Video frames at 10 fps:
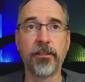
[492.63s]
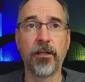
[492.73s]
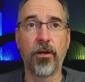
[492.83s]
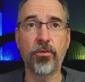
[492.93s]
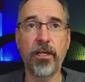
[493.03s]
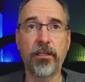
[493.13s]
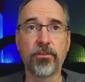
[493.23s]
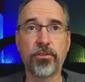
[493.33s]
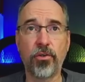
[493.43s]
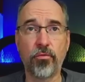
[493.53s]
Okay,
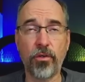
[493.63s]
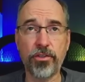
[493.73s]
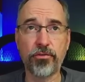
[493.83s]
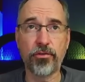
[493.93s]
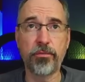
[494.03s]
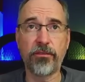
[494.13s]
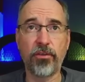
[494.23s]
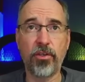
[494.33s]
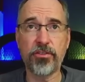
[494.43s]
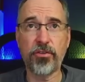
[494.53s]
so Russian troops have
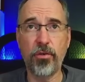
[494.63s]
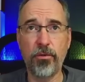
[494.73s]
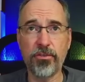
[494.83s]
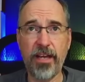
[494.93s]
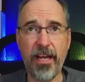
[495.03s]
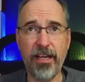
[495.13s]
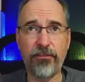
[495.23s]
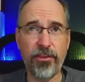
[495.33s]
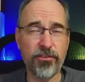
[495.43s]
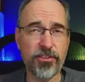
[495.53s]
lost almost half of
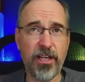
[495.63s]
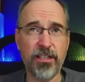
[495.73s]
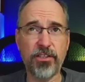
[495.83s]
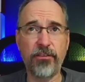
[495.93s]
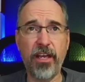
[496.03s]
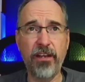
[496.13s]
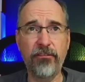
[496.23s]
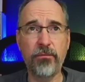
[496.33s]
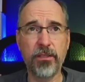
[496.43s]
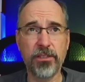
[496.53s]
their stocks of
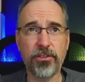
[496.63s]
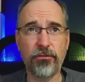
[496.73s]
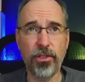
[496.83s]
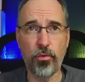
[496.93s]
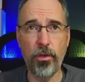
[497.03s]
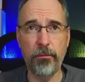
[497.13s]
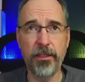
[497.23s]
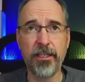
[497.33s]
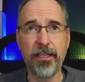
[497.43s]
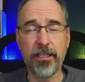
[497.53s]
heavy military equipment,
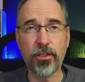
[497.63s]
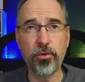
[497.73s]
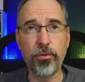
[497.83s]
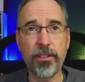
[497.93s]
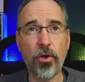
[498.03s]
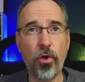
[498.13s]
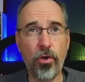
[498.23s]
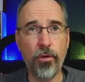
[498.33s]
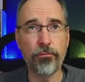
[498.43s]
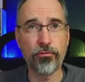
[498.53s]
including
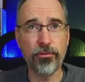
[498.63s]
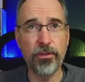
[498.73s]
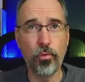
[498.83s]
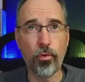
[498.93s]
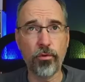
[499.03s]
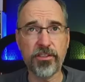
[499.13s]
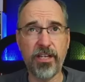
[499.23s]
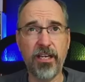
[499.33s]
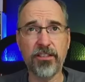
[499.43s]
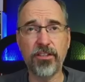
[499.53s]
all pre-war
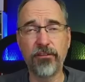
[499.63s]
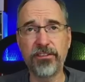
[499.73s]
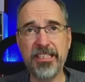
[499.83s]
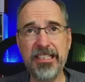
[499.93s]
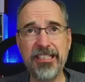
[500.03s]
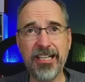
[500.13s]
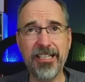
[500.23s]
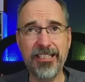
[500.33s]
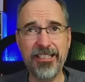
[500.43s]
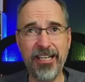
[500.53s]
stocks of
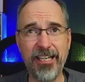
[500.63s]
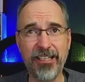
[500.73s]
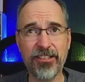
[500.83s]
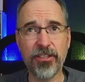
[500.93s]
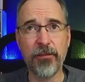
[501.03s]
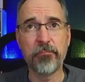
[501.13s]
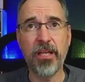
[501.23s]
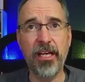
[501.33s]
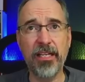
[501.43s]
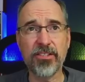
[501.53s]
T-90 tanks
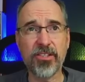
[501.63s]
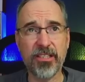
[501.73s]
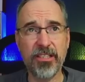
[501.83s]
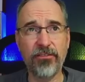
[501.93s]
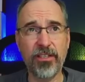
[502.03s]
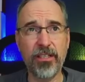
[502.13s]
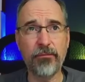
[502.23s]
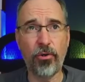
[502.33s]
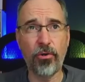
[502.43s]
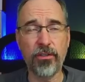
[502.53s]
and a significant
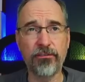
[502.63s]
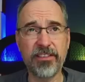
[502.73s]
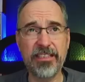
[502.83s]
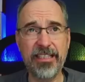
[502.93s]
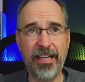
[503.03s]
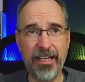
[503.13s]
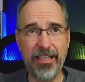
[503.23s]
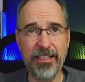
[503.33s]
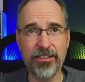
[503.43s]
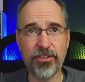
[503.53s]
part of
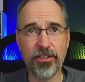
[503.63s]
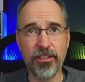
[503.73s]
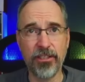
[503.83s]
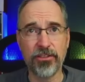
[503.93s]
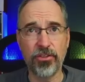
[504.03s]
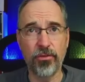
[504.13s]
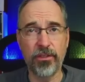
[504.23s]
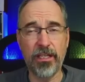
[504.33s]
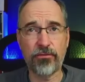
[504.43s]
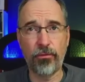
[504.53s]
T-80s. So
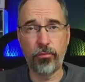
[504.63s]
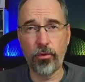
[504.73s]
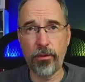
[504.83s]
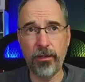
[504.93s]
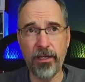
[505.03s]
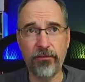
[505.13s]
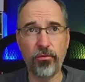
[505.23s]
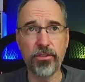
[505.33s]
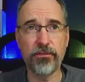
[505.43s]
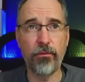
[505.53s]
that's reported by the
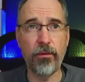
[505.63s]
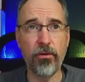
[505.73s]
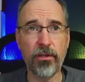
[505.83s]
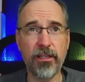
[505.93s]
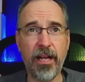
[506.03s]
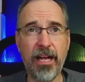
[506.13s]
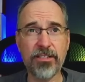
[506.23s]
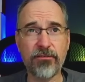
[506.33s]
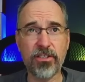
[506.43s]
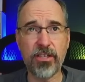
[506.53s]
Voice of America. As
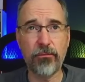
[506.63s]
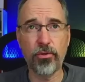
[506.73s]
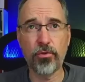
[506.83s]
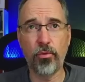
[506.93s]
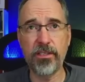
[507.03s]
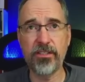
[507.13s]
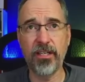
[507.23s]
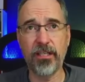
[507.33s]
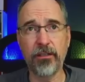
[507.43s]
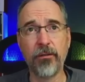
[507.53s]
of December
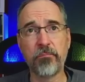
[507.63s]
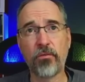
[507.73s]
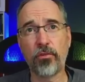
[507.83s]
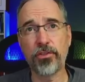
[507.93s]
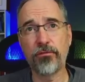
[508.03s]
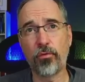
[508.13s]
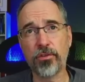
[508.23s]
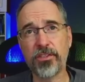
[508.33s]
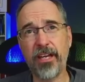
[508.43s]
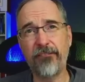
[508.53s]
22nd, Russian
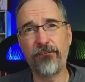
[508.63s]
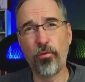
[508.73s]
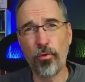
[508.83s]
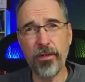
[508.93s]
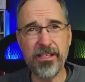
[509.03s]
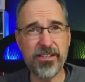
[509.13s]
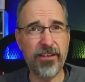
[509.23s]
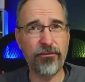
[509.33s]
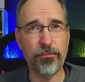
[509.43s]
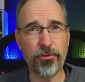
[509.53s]
forces had
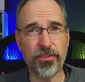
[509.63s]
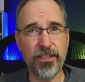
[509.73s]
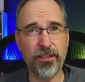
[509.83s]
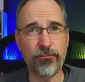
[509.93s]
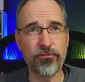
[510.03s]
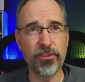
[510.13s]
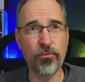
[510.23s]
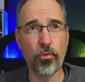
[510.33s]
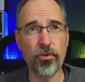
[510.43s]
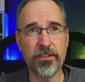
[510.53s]
47% of the
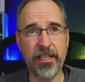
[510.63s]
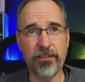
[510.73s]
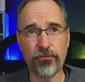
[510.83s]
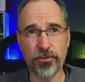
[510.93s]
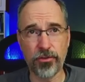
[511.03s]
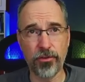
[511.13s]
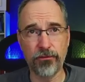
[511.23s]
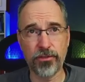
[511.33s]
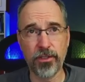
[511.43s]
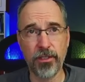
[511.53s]
pre-war tank reserves,